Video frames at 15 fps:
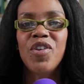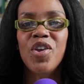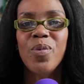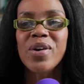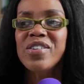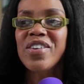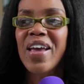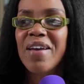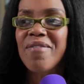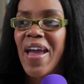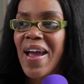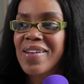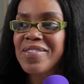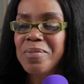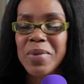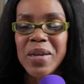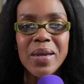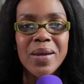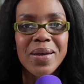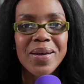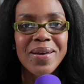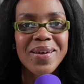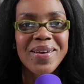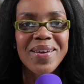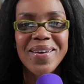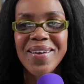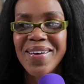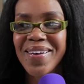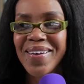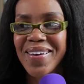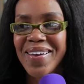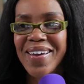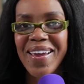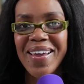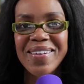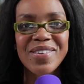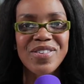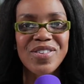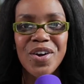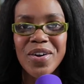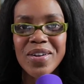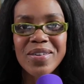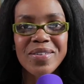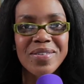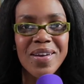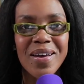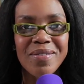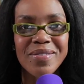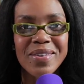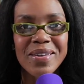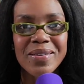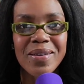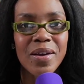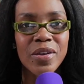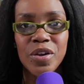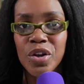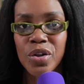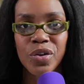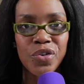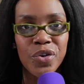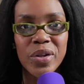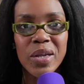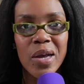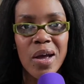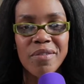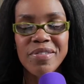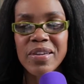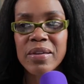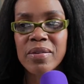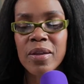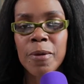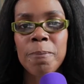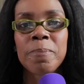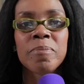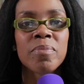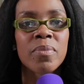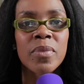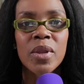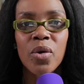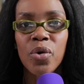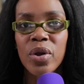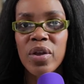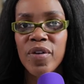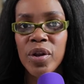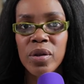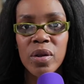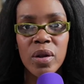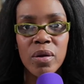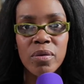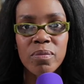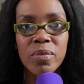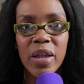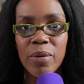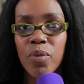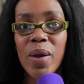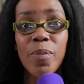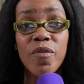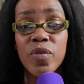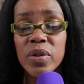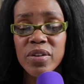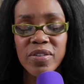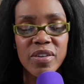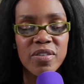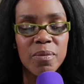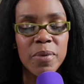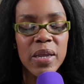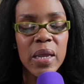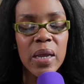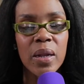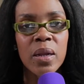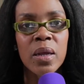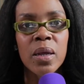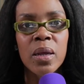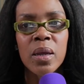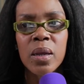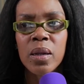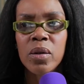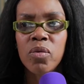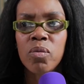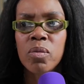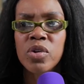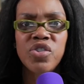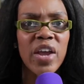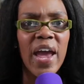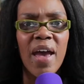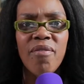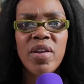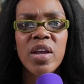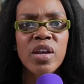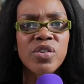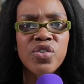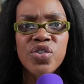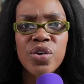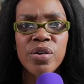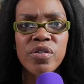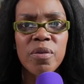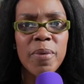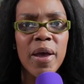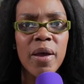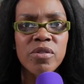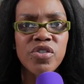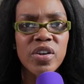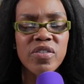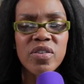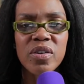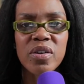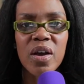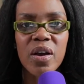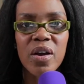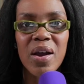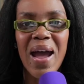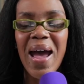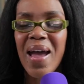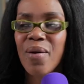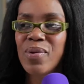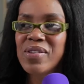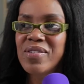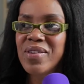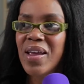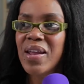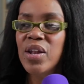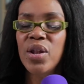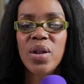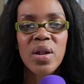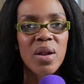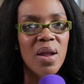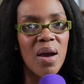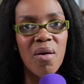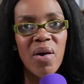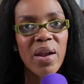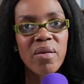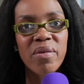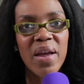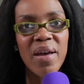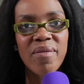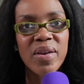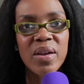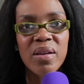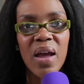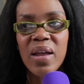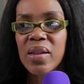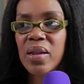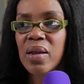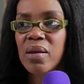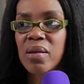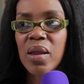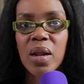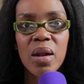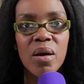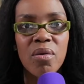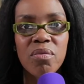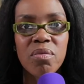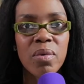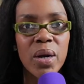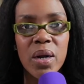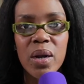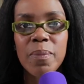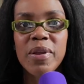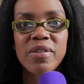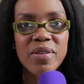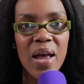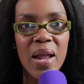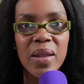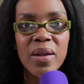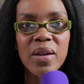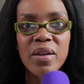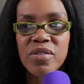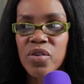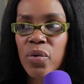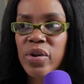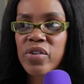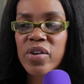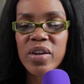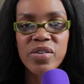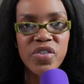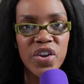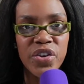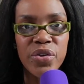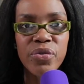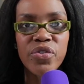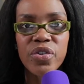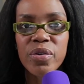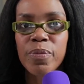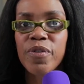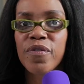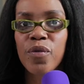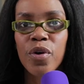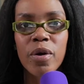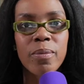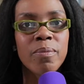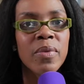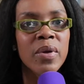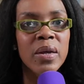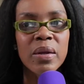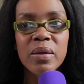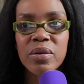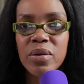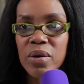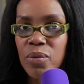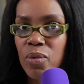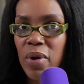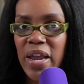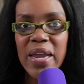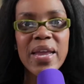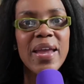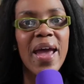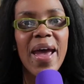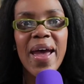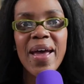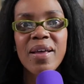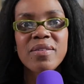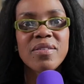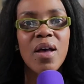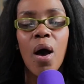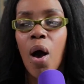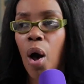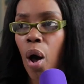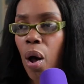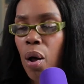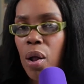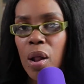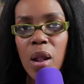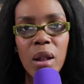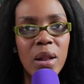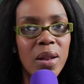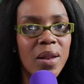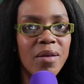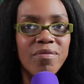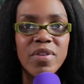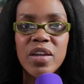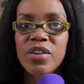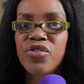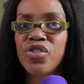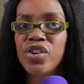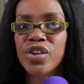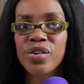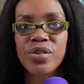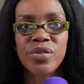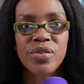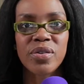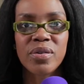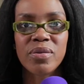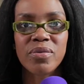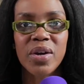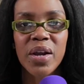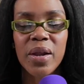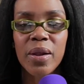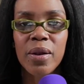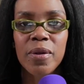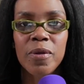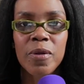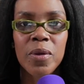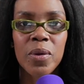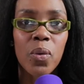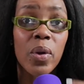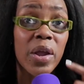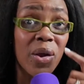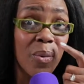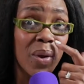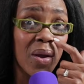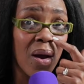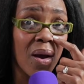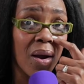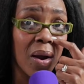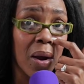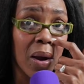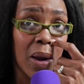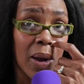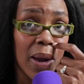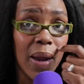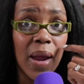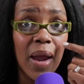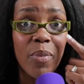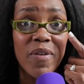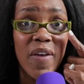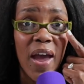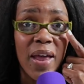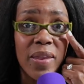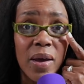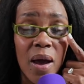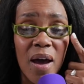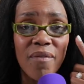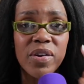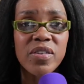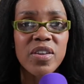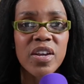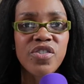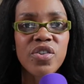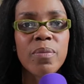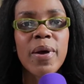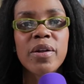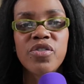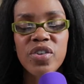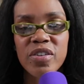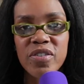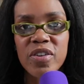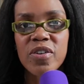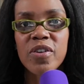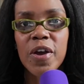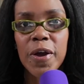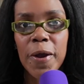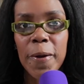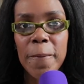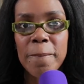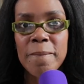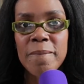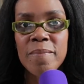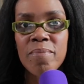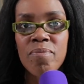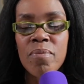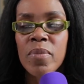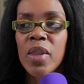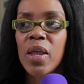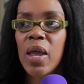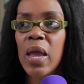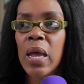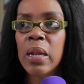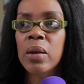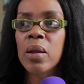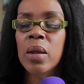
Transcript: were to have asked me at the start of this offseason, during the offseason, or even, like right before the season began, would you have any concerns about Justin Tucker? I would say, no, I don't have any. I think, we're going to be solid. He's going to continue to perform the way he has all of these years, right? Well, here we are. And we've had the conversation about Justin Tucker. And